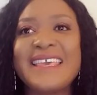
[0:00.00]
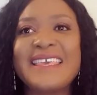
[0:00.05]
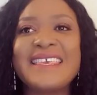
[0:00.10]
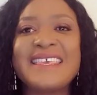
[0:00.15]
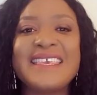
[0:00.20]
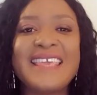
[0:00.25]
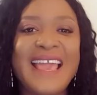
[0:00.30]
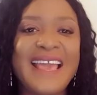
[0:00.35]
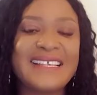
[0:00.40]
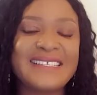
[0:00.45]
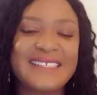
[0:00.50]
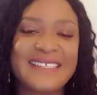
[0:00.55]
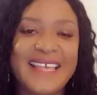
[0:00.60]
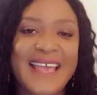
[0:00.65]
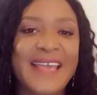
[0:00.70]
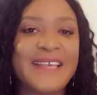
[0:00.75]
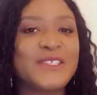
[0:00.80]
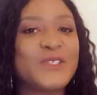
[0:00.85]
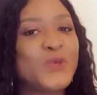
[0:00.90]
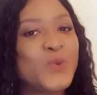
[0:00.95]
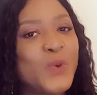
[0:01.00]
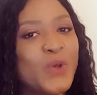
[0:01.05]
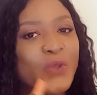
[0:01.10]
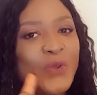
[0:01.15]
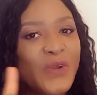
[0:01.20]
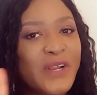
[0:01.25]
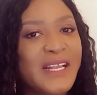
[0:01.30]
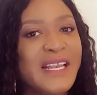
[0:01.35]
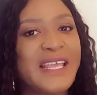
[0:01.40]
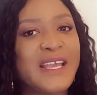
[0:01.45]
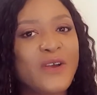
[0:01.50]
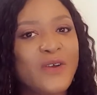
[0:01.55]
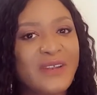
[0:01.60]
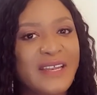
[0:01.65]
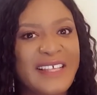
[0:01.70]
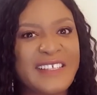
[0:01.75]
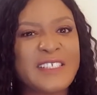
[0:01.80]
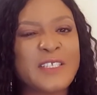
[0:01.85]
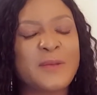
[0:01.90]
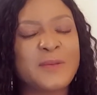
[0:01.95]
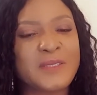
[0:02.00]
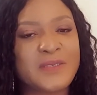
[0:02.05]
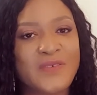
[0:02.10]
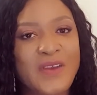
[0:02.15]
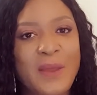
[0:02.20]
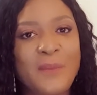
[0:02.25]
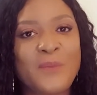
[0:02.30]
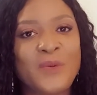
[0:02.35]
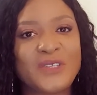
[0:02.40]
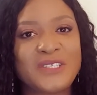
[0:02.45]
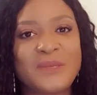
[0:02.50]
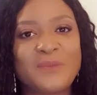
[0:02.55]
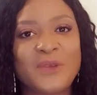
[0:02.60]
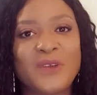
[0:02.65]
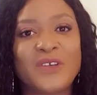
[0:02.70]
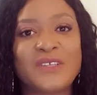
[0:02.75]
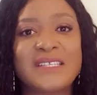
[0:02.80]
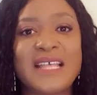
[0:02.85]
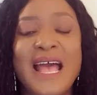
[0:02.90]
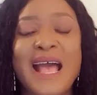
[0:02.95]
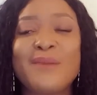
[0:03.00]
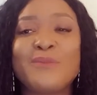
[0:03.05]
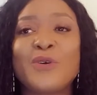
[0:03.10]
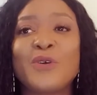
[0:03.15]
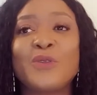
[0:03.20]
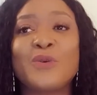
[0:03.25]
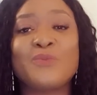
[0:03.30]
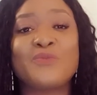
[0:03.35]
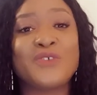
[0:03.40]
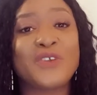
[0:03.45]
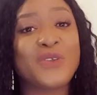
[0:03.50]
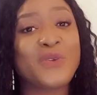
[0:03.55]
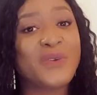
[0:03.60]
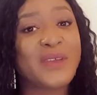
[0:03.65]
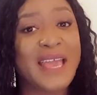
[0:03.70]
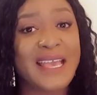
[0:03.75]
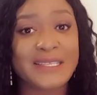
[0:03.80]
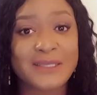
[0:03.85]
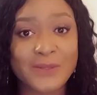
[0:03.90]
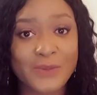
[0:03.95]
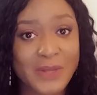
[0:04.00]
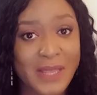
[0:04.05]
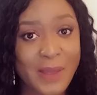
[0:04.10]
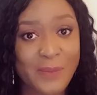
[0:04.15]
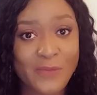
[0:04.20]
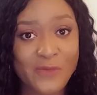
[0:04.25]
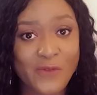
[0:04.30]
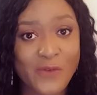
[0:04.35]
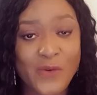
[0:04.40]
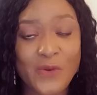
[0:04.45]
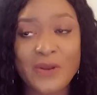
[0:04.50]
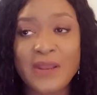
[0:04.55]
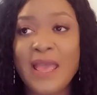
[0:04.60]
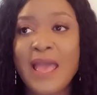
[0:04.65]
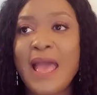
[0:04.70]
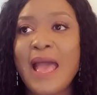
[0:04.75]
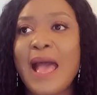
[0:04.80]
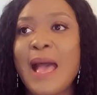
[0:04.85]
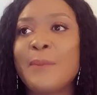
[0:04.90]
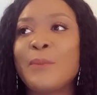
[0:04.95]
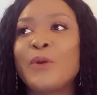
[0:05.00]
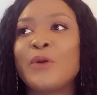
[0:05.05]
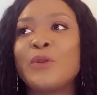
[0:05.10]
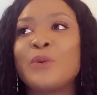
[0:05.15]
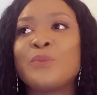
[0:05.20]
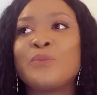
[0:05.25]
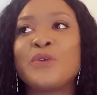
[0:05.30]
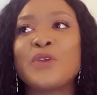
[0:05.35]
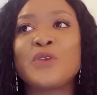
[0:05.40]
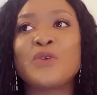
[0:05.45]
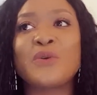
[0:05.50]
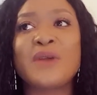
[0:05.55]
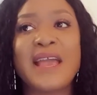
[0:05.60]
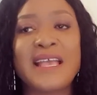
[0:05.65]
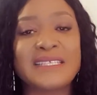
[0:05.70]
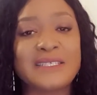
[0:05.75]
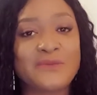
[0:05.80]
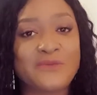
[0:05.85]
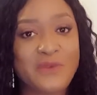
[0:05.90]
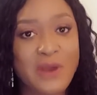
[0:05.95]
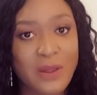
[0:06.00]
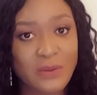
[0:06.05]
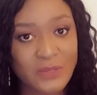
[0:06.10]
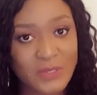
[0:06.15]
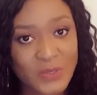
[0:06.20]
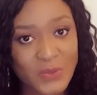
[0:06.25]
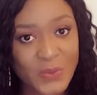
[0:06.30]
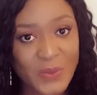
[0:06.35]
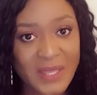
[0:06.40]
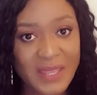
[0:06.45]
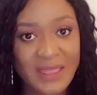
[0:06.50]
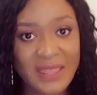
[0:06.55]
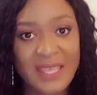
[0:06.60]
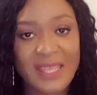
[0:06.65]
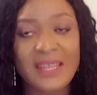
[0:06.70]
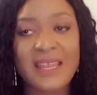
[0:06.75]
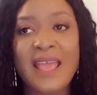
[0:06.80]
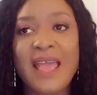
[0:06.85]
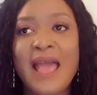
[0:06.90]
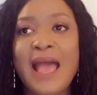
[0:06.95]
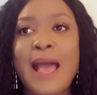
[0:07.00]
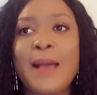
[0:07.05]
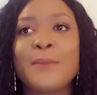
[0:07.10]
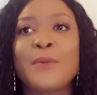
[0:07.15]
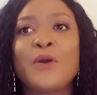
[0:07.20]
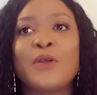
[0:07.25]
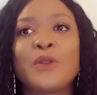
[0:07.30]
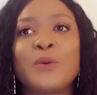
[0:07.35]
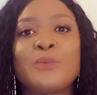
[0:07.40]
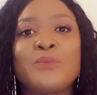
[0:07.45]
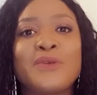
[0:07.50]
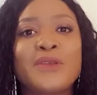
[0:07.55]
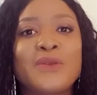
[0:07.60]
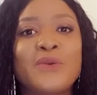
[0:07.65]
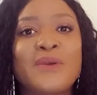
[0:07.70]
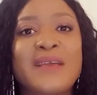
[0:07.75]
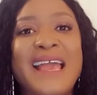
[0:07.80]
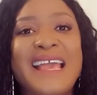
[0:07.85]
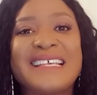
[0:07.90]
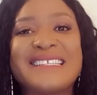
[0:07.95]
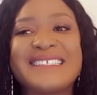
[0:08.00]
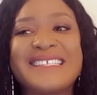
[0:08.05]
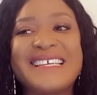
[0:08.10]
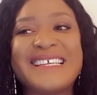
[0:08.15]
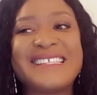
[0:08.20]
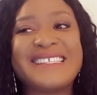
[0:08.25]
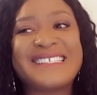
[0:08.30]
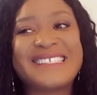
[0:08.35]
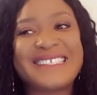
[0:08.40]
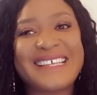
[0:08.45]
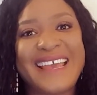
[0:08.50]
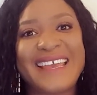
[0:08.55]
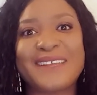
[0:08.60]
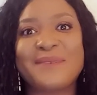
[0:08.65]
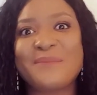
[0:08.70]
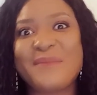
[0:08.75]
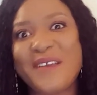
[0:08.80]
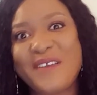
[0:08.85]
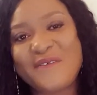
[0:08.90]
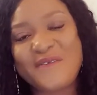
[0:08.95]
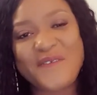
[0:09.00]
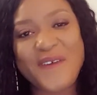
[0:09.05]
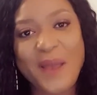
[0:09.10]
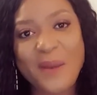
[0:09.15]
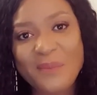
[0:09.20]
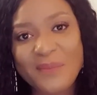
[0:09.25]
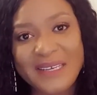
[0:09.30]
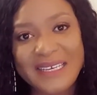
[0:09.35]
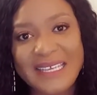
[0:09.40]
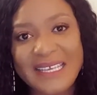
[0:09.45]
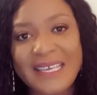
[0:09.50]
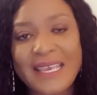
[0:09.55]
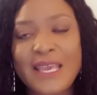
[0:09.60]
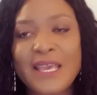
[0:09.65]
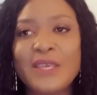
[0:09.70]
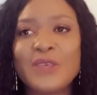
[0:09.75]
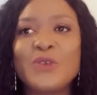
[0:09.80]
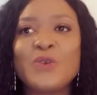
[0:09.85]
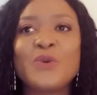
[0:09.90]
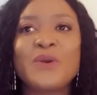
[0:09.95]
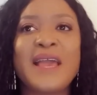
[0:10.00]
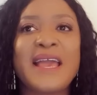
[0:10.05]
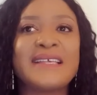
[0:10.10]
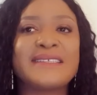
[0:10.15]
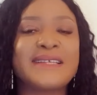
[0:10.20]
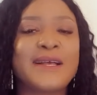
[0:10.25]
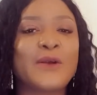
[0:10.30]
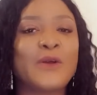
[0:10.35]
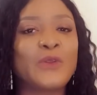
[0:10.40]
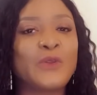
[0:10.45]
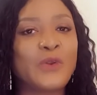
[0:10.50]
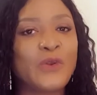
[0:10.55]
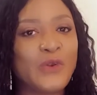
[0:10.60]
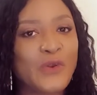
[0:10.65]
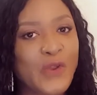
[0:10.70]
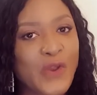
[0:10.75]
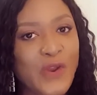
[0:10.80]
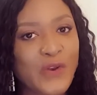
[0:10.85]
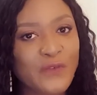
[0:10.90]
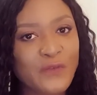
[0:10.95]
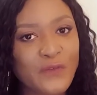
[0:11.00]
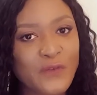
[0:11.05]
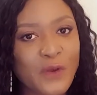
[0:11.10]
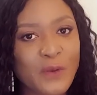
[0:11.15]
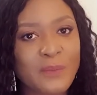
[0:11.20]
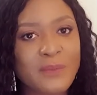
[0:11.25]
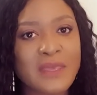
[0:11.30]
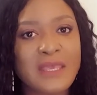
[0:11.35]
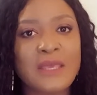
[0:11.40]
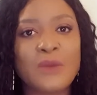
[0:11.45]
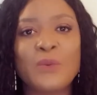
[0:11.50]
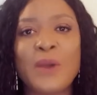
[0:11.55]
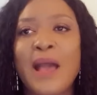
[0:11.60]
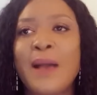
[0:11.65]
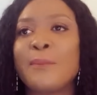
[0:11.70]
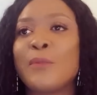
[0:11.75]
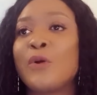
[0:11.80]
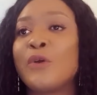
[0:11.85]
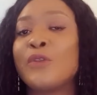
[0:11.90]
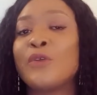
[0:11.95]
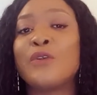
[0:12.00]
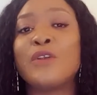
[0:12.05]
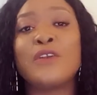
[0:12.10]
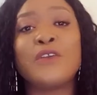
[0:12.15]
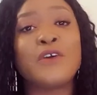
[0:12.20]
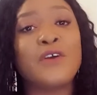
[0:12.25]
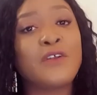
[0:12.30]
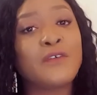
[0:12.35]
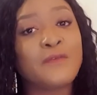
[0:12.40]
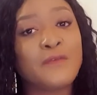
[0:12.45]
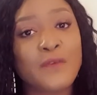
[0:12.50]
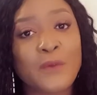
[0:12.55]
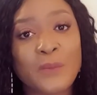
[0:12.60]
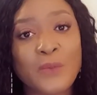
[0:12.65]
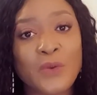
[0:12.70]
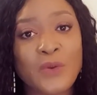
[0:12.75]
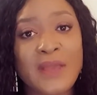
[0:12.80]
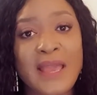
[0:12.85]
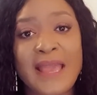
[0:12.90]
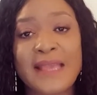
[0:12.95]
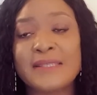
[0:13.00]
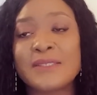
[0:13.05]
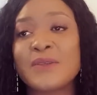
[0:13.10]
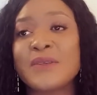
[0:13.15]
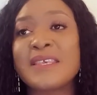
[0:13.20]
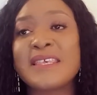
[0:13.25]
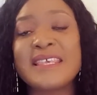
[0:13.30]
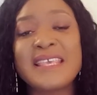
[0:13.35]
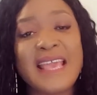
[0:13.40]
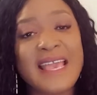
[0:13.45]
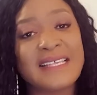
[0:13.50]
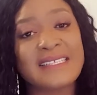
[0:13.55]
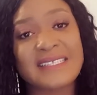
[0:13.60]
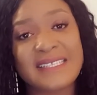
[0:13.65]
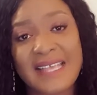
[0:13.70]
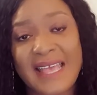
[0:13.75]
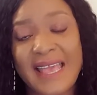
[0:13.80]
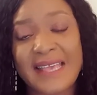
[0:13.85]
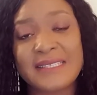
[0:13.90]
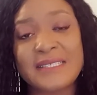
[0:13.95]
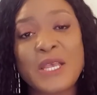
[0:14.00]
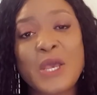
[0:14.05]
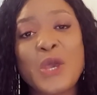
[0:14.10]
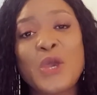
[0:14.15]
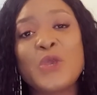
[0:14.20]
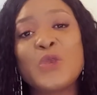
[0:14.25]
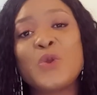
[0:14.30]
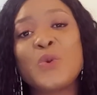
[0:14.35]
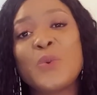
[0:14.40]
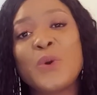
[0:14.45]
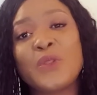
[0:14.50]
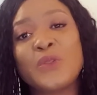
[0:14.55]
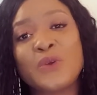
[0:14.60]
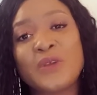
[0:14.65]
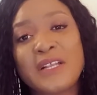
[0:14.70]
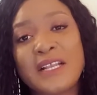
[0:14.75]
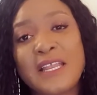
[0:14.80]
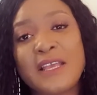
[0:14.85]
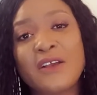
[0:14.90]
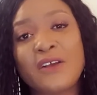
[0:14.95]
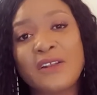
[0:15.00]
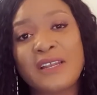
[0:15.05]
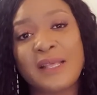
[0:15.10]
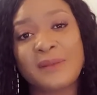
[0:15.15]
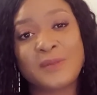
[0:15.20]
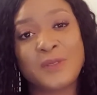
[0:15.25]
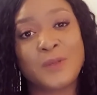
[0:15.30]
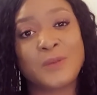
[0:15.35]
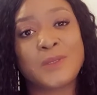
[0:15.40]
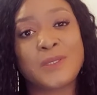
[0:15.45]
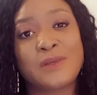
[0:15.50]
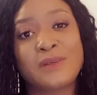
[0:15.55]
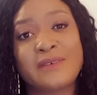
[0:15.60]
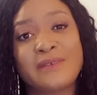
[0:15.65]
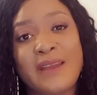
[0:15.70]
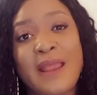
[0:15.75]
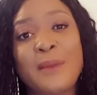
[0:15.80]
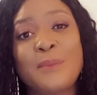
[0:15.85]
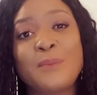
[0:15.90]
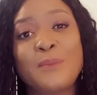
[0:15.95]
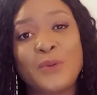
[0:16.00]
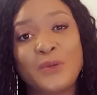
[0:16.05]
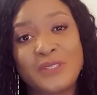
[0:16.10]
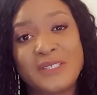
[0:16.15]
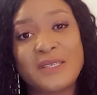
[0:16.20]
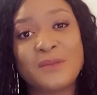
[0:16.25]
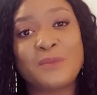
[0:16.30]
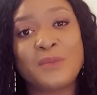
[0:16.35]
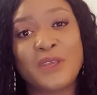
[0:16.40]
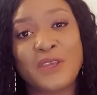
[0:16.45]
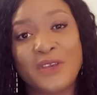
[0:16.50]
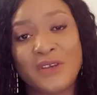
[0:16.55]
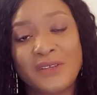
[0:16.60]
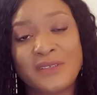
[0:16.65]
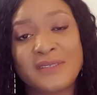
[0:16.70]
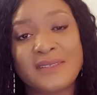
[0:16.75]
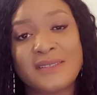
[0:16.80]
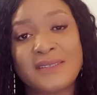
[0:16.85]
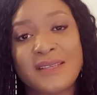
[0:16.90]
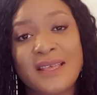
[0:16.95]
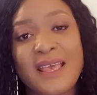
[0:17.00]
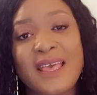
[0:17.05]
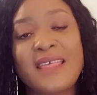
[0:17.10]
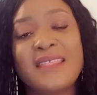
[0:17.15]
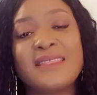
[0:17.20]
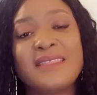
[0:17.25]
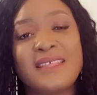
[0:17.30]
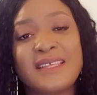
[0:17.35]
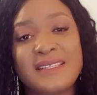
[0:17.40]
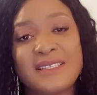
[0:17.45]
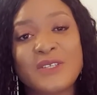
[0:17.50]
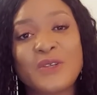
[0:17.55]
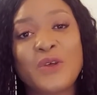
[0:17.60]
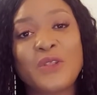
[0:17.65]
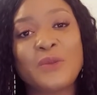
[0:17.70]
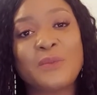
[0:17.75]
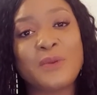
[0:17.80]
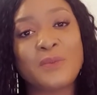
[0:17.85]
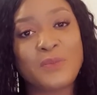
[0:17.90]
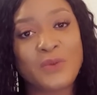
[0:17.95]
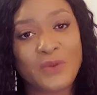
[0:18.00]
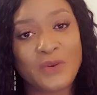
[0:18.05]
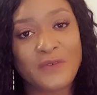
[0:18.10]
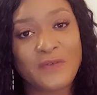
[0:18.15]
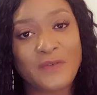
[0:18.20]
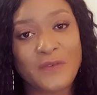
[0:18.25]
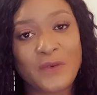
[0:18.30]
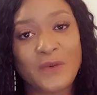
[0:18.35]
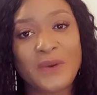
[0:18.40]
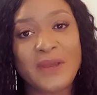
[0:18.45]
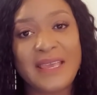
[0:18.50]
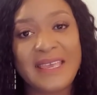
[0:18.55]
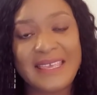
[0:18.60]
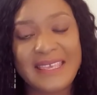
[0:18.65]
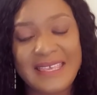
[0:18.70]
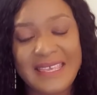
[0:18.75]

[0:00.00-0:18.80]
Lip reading: Yes, guys, you want to click on that subscribe button because I'm going to bring you guys to Cameroon. I'm going to bring you guys around Sweden. I'm going to bring you guys inside my family. You guys are going to learn from me. I'm going to learn from you guys. So yes, guys, you want to click on that subscribe button because it's going to be beautiful.